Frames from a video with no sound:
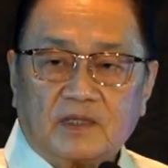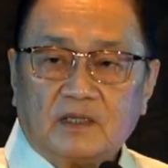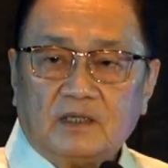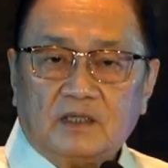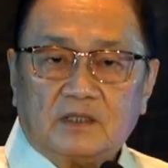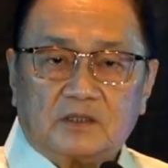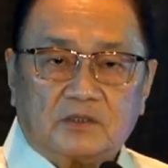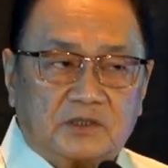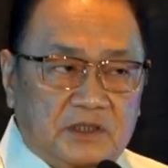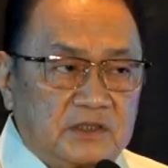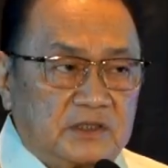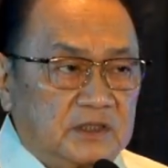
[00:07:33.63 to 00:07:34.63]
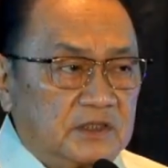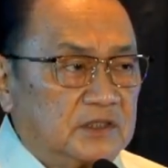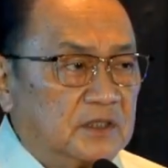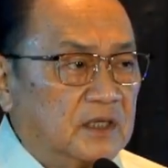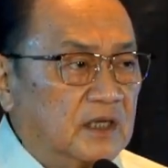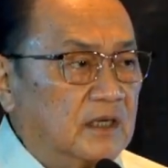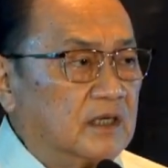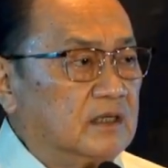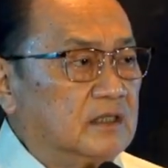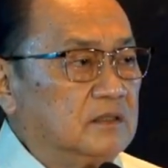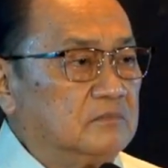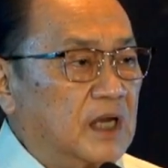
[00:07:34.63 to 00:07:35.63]
So since this is the
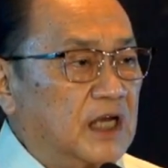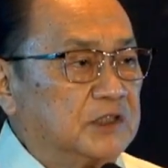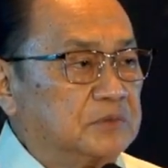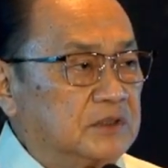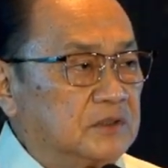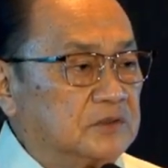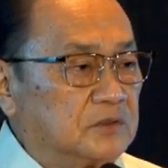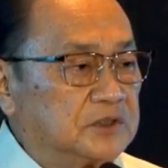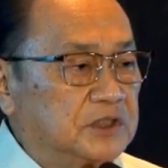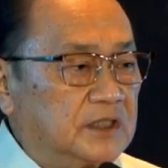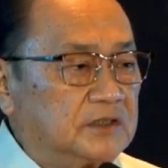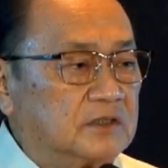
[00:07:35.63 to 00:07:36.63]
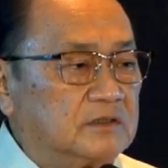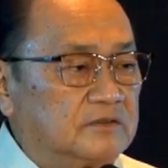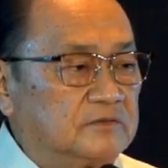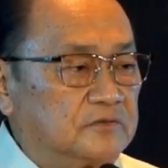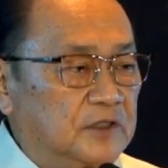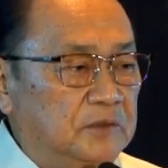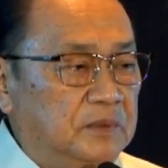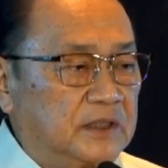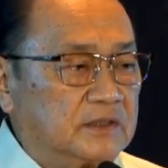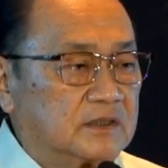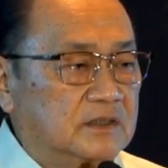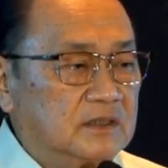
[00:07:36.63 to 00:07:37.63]
Management Association of the
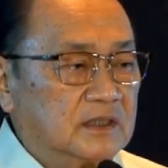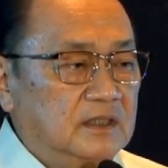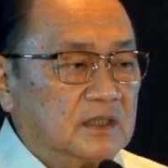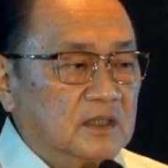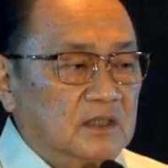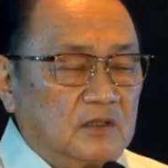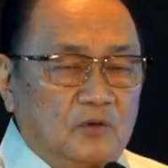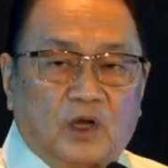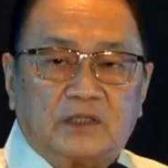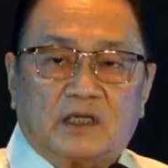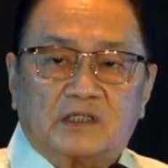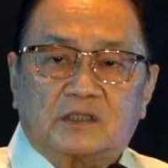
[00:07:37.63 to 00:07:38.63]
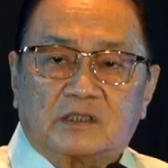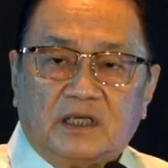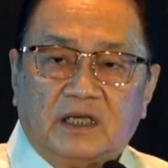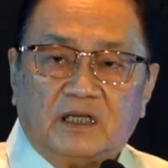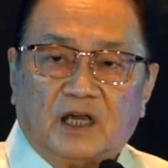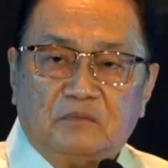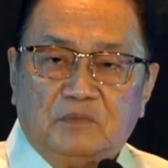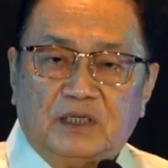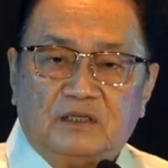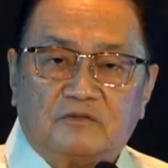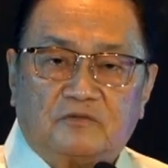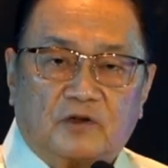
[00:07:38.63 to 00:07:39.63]
Philippines, what does AI
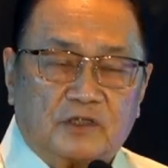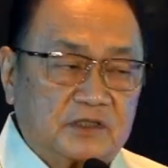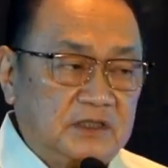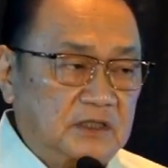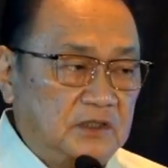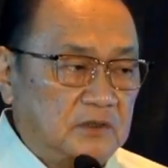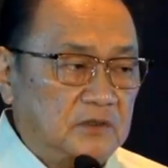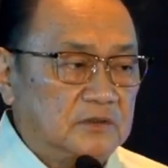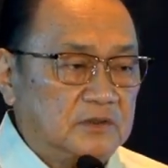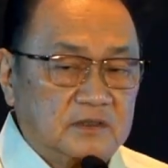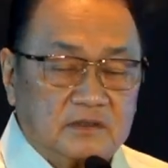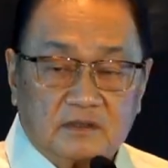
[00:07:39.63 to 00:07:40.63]
mean for CEOs?